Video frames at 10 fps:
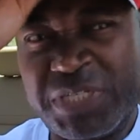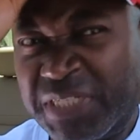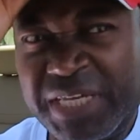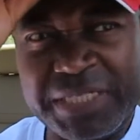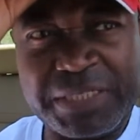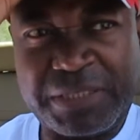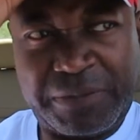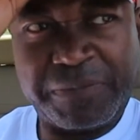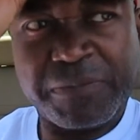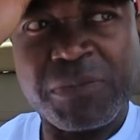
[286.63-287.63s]
assess
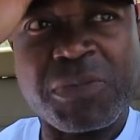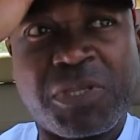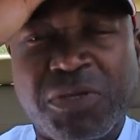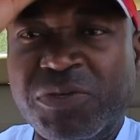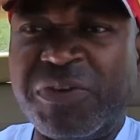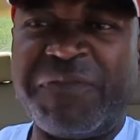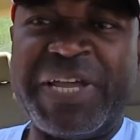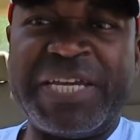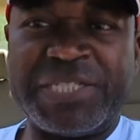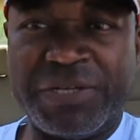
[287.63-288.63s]
your
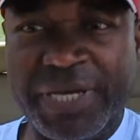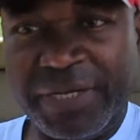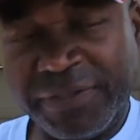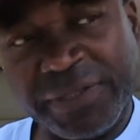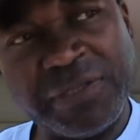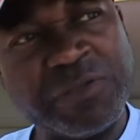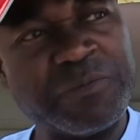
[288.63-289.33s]
financial health.